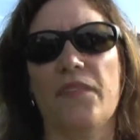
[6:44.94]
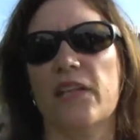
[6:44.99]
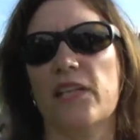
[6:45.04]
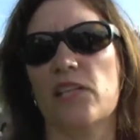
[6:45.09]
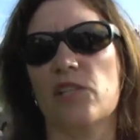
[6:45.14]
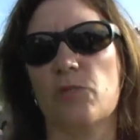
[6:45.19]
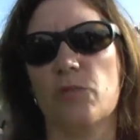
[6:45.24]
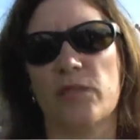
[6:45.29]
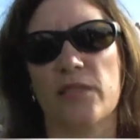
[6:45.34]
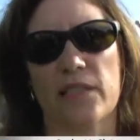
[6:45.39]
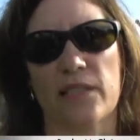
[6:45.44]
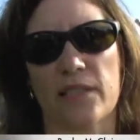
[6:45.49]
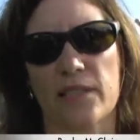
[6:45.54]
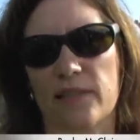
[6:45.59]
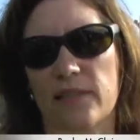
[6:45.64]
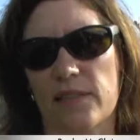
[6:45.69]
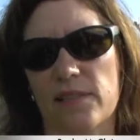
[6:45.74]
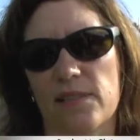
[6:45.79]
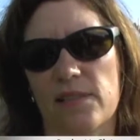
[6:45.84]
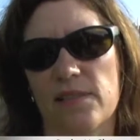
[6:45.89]
think it's
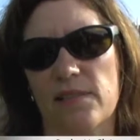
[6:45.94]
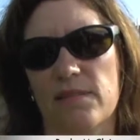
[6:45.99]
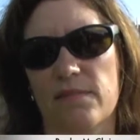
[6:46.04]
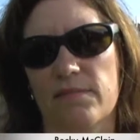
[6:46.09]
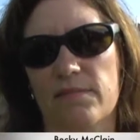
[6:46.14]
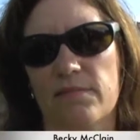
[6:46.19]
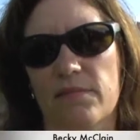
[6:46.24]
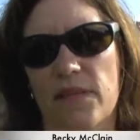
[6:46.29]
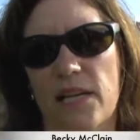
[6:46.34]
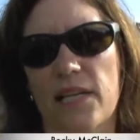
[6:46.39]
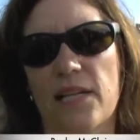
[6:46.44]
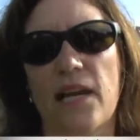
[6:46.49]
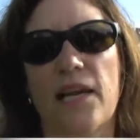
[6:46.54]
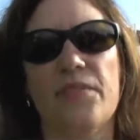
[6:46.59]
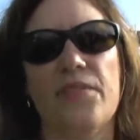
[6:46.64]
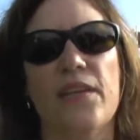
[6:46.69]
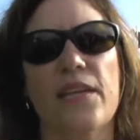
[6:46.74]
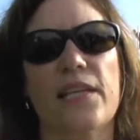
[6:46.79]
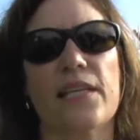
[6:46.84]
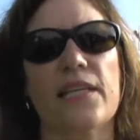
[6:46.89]
ridiculous. And I
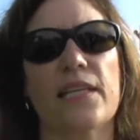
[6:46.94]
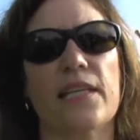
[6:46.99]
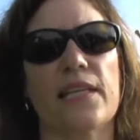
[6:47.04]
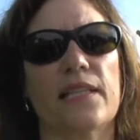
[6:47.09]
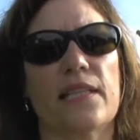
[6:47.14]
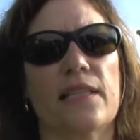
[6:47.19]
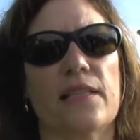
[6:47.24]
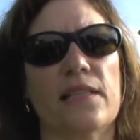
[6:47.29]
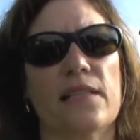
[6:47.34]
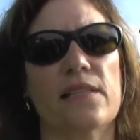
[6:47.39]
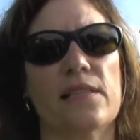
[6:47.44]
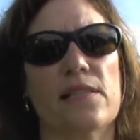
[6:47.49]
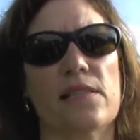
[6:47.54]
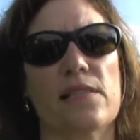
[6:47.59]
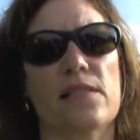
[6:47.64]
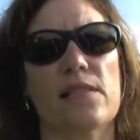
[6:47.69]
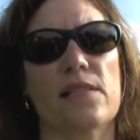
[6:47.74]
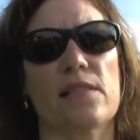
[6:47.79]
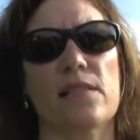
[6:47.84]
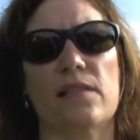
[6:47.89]
think it
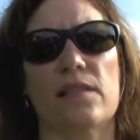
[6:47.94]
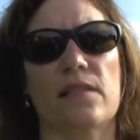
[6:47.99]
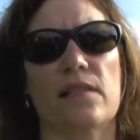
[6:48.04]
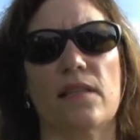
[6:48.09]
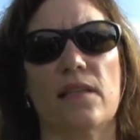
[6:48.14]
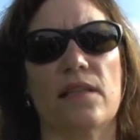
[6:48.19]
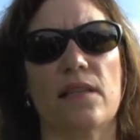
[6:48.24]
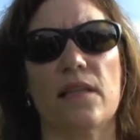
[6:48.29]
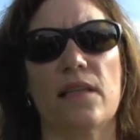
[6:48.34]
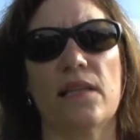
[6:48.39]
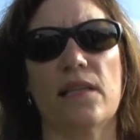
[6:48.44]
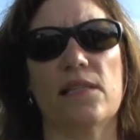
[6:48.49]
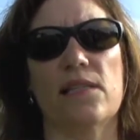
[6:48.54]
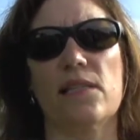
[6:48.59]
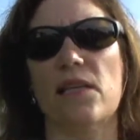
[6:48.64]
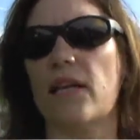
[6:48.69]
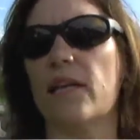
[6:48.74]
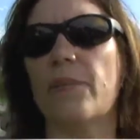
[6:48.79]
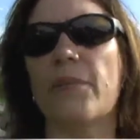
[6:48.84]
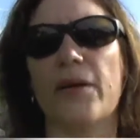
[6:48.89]
is,
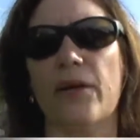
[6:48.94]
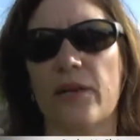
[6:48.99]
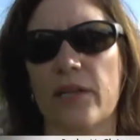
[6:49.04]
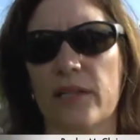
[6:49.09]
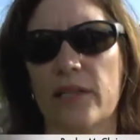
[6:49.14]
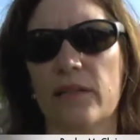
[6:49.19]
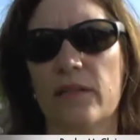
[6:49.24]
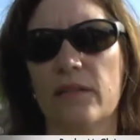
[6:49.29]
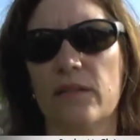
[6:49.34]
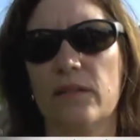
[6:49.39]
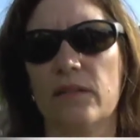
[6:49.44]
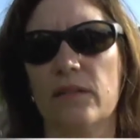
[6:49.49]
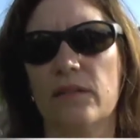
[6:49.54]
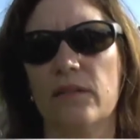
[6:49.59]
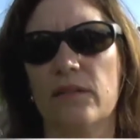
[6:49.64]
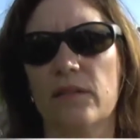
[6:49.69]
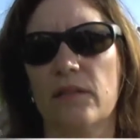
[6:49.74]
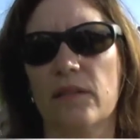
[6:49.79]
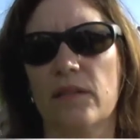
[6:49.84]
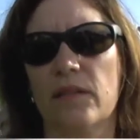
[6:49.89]
it's un-American.
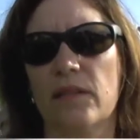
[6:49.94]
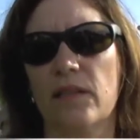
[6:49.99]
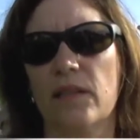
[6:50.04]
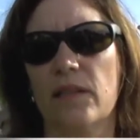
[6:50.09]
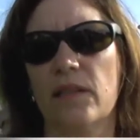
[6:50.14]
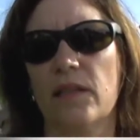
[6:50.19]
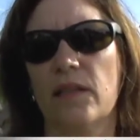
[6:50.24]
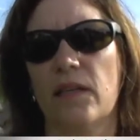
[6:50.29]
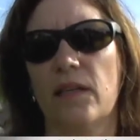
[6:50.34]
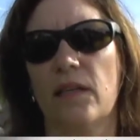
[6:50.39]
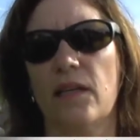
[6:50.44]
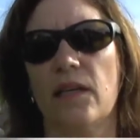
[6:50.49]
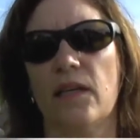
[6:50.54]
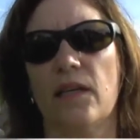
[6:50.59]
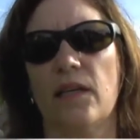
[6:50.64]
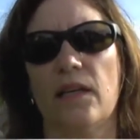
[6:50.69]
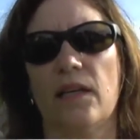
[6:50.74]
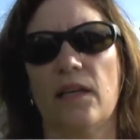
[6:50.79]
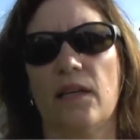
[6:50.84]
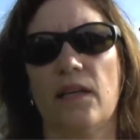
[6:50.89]

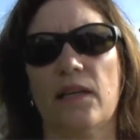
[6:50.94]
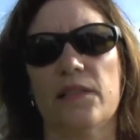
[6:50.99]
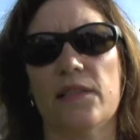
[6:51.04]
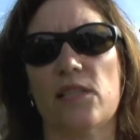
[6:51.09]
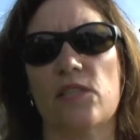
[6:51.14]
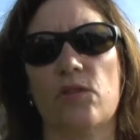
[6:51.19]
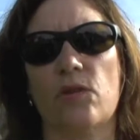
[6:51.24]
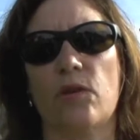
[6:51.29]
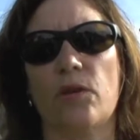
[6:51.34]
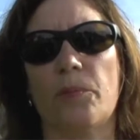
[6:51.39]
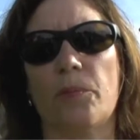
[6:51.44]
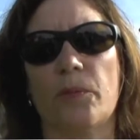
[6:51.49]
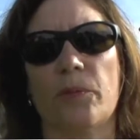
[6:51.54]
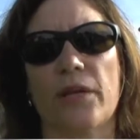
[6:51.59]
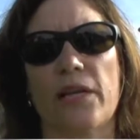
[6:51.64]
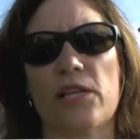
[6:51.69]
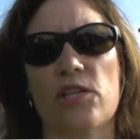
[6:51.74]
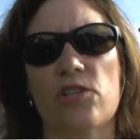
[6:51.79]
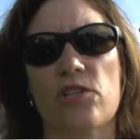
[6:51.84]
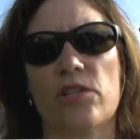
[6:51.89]
Uh, these
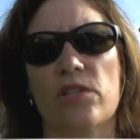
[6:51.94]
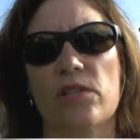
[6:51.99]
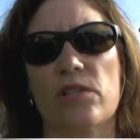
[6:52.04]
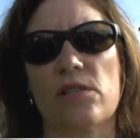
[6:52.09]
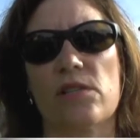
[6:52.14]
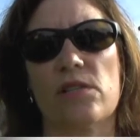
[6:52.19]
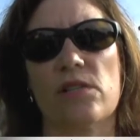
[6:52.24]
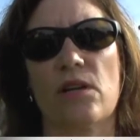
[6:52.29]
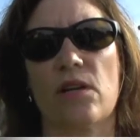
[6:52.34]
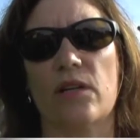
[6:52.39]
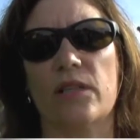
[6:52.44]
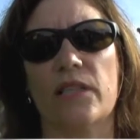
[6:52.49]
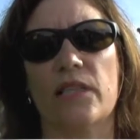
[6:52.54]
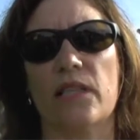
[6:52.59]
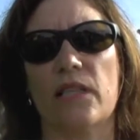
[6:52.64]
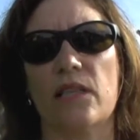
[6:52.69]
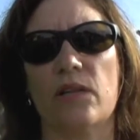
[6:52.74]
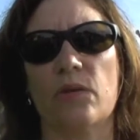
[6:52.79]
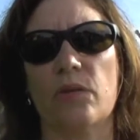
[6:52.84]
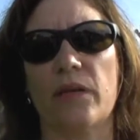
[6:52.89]
corporations are
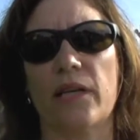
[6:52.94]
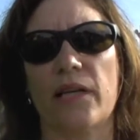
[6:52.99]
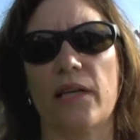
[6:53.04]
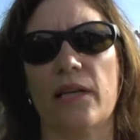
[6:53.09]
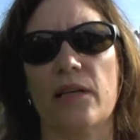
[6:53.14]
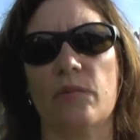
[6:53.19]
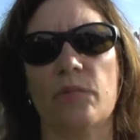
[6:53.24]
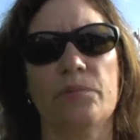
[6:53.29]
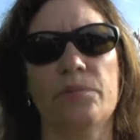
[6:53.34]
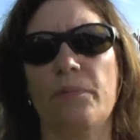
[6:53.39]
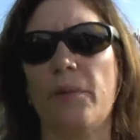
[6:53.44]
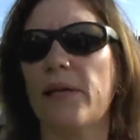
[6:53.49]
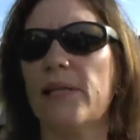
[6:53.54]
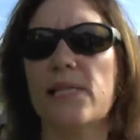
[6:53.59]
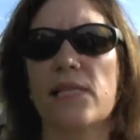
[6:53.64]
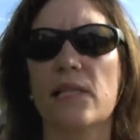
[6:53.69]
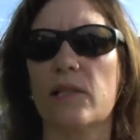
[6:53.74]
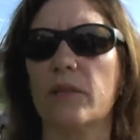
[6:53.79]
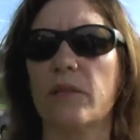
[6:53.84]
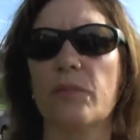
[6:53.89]
getting away
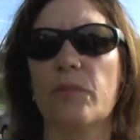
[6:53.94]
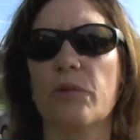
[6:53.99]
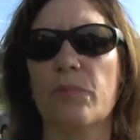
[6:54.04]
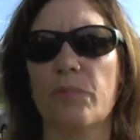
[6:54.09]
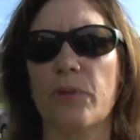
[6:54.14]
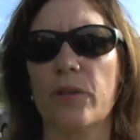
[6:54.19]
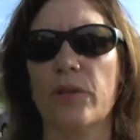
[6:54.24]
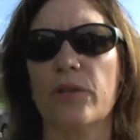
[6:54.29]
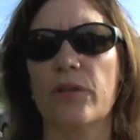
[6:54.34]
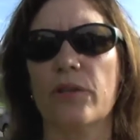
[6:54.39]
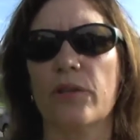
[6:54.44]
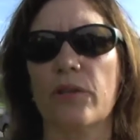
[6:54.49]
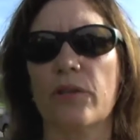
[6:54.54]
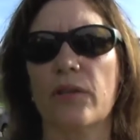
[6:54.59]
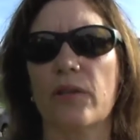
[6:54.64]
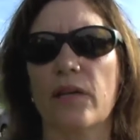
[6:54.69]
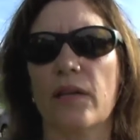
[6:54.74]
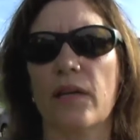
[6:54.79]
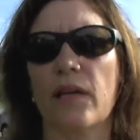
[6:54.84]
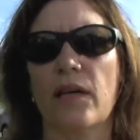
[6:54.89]
basically with murder.
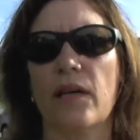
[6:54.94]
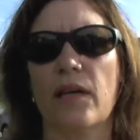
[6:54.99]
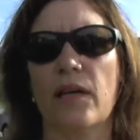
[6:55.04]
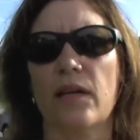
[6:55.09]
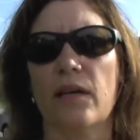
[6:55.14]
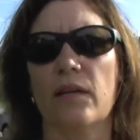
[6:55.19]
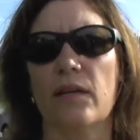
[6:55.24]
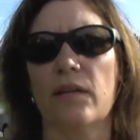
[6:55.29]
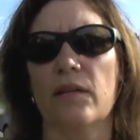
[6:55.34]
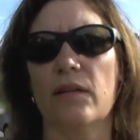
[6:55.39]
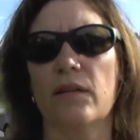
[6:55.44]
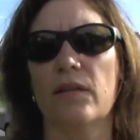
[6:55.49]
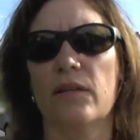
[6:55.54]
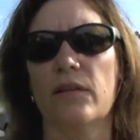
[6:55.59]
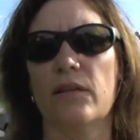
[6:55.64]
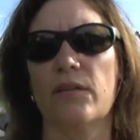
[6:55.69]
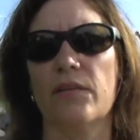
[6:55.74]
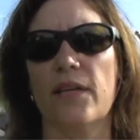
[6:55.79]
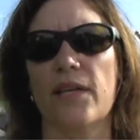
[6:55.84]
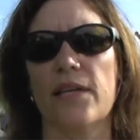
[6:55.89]
Uh, you
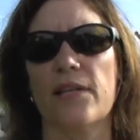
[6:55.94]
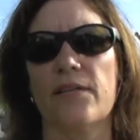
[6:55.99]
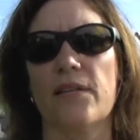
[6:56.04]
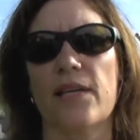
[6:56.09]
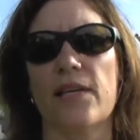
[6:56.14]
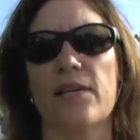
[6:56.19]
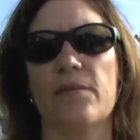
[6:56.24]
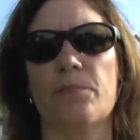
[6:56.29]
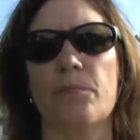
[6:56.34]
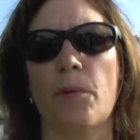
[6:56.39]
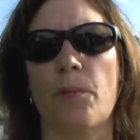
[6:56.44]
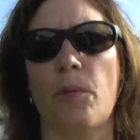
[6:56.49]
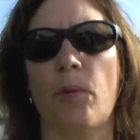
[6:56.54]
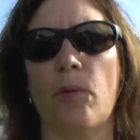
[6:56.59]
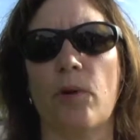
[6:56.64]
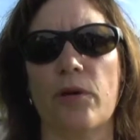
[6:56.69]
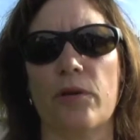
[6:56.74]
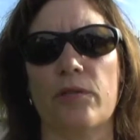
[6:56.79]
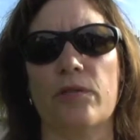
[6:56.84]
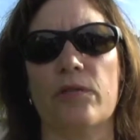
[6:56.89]
know, they, they
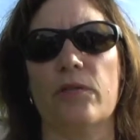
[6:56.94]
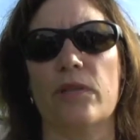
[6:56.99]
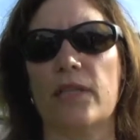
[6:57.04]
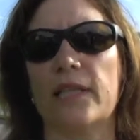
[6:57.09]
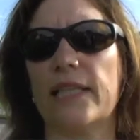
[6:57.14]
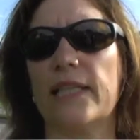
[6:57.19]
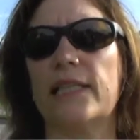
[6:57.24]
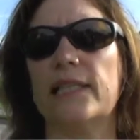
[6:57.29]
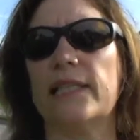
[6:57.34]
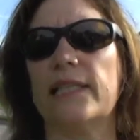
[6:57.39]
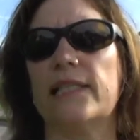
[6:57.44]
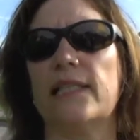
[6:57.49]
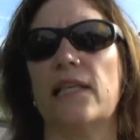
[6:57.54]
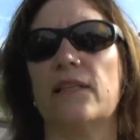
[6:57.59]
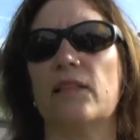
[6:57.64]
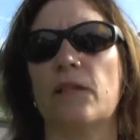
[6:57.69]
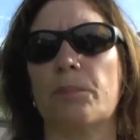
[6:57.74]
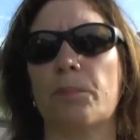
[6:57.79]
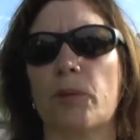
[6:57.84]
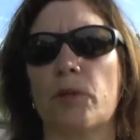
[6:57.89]
purport legally
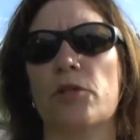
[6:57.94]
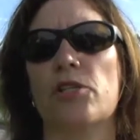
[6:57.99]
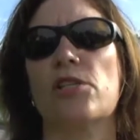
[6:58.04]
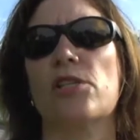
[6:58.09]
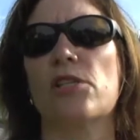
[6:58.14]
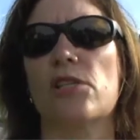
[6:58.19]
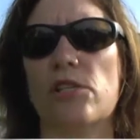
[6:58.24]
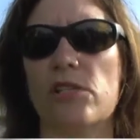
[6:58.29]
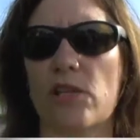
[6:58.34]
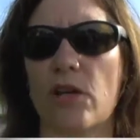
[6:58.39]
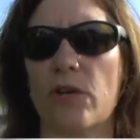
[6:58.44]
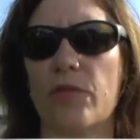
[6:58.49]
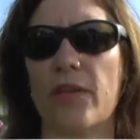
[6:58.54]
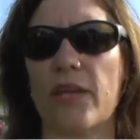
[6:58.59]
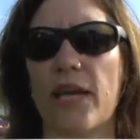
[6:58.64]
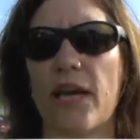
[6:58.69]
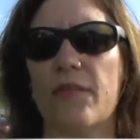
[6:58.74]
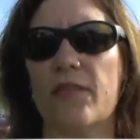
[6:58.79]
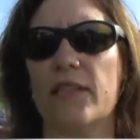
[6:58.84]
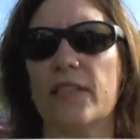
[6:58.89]
that they're persons, so
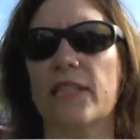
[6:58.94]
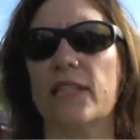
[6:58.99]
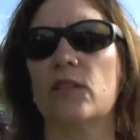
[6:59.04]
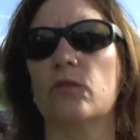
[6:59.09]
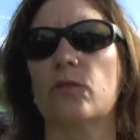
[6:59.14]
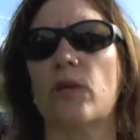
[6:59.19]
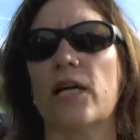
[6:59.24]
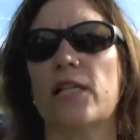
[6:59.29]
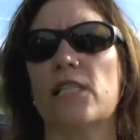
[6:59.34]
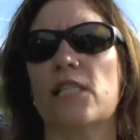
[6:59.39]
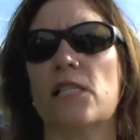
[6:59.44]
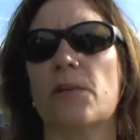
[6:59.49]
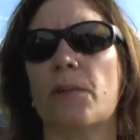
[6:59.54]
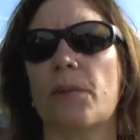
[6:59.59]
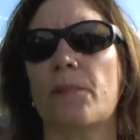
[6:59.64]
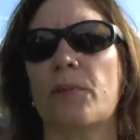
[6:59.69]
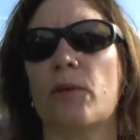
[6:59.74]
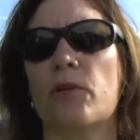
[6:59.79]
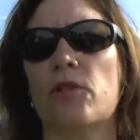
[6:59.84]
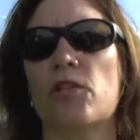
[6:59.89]
they have legal rights to be
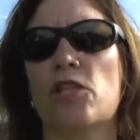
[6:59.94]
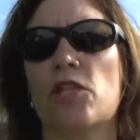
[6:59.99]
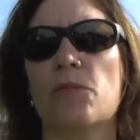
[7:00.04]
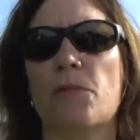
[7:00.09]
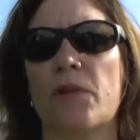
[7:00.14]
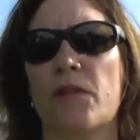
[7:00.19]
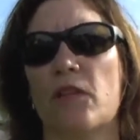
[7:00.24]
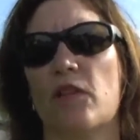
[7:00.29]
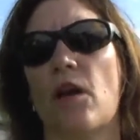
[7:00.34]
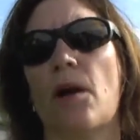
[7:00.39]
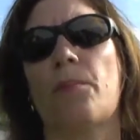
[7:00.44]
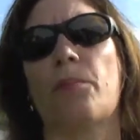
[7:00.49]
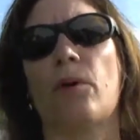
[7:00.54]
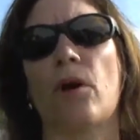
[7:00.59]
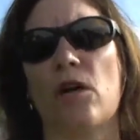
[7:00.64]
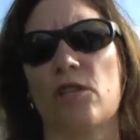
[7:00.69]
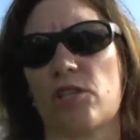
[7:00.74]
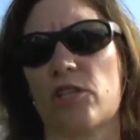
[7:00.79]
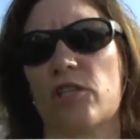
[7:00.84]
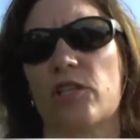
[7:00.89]
persons, but they're not
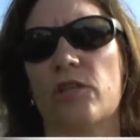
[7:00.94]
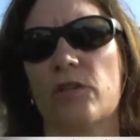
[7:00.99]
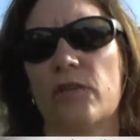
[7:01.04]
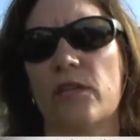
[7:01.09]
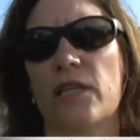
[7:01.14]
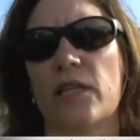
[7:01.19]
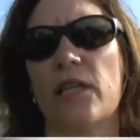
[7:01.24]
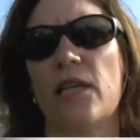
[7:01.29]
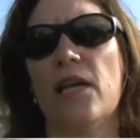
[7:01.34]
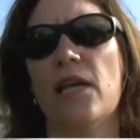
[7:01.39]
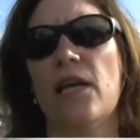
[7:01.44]
prosecuted